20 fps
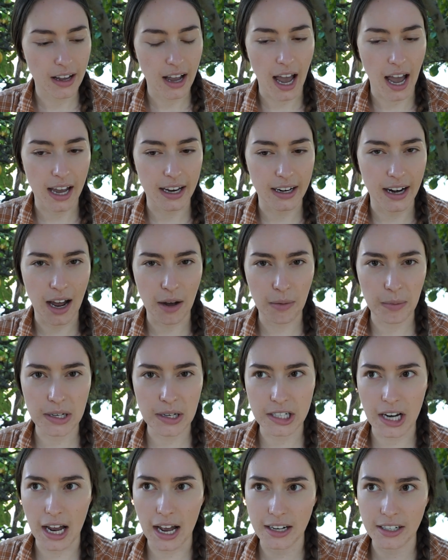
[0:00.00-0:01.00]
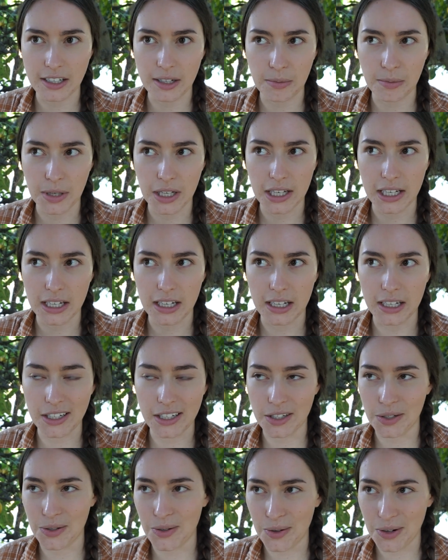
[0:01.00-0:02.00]
and how much had to be
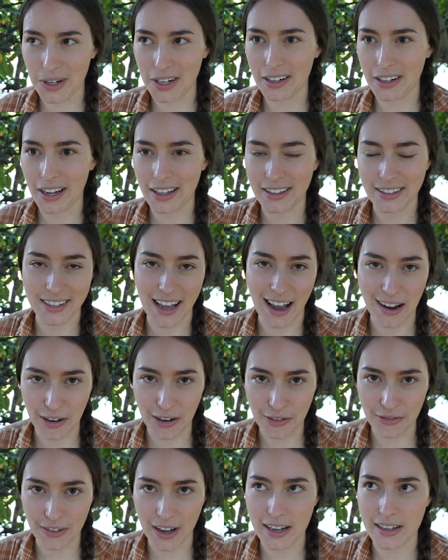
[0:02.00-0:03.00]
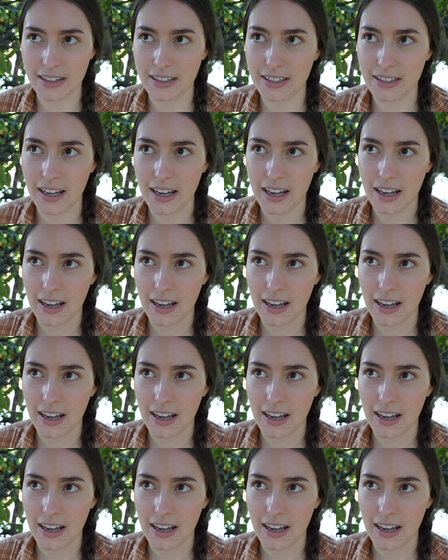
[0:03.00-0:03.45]
endured and sacrificed,